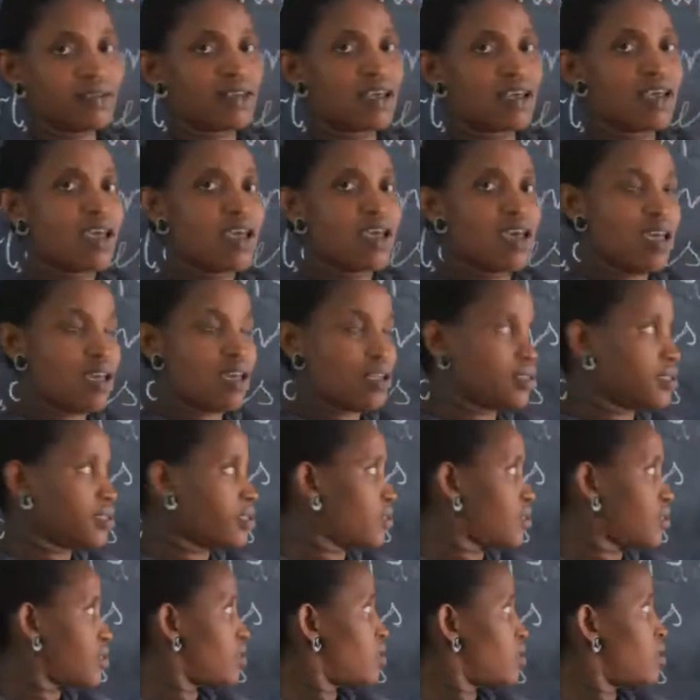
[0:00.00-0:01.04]

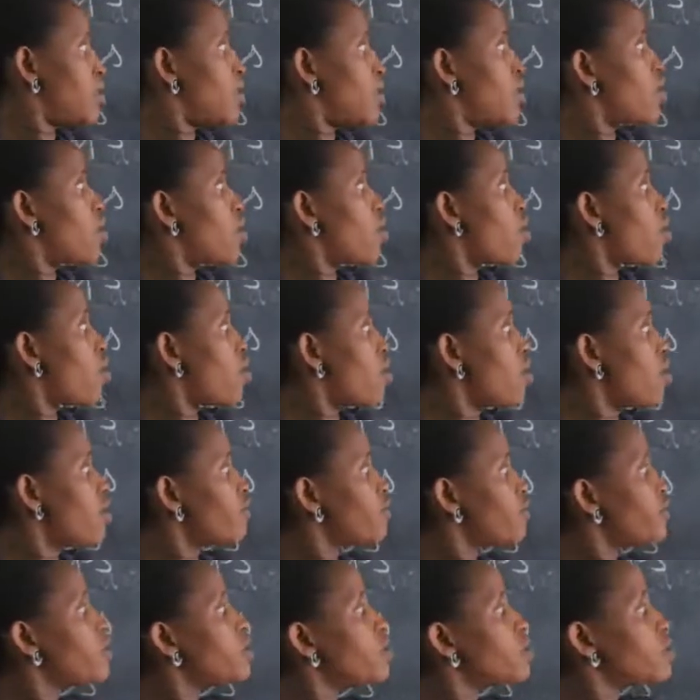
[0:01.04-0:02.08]
Heads
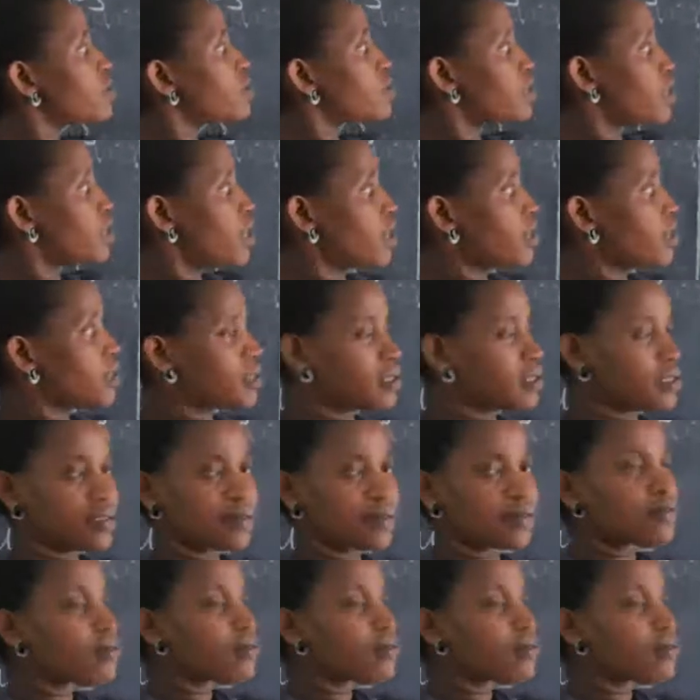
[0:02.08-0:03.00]
of state.